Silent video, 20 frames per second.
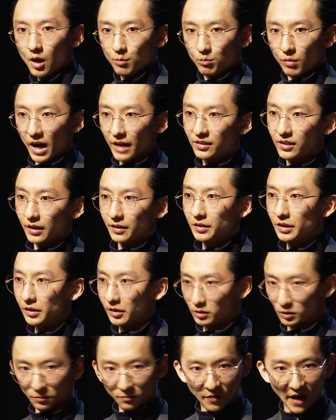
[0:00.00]
My technique
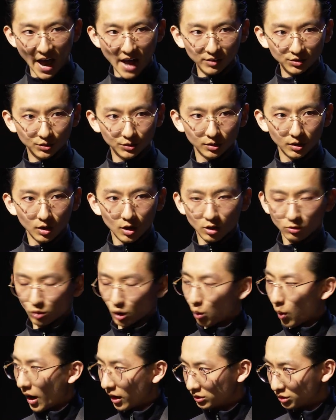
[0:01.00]
is fast,
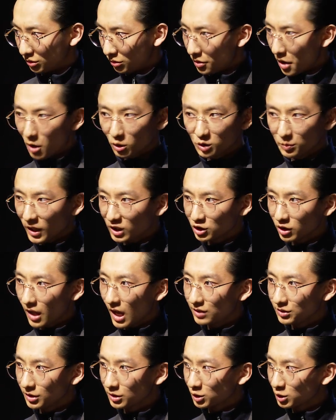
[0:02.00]
requires no
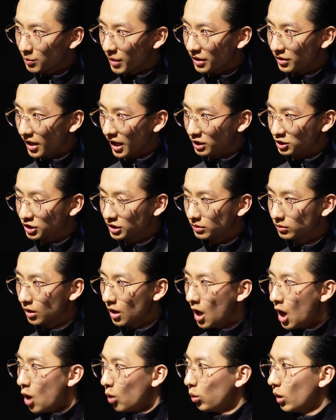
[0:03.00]
specialized instrumentation,
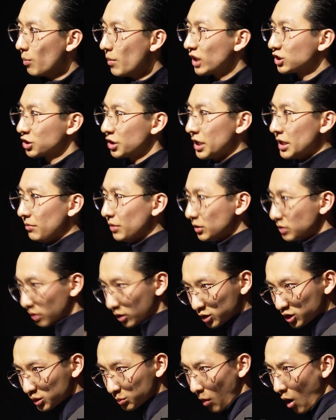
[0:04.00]
will measure EVs
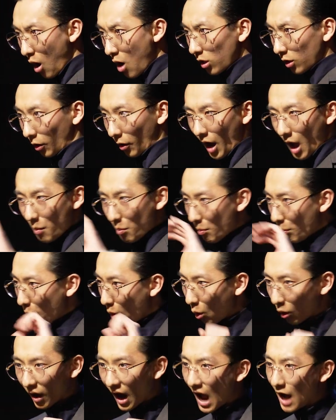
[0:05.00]
smaller and
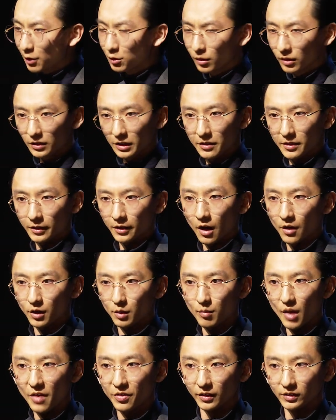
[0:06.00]
more accurately than other
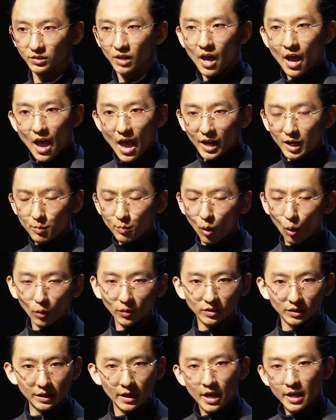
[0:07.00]
methods, and
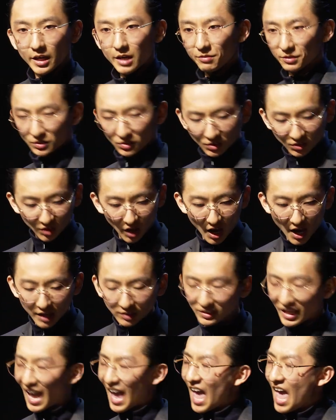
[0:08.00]
importantly, give us
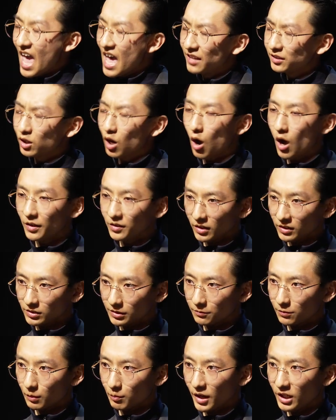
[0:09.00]
size and contents
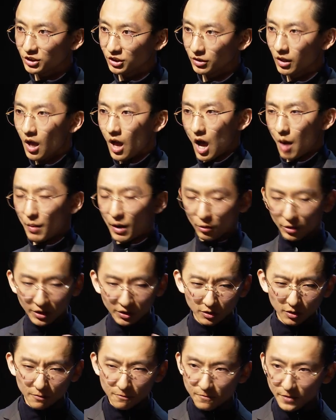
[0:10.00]
information about
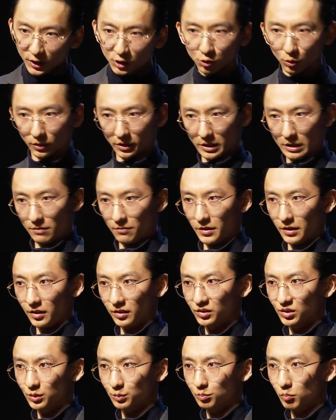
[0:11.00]
individual
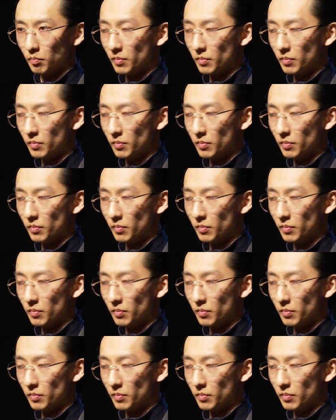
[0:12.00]
EVs.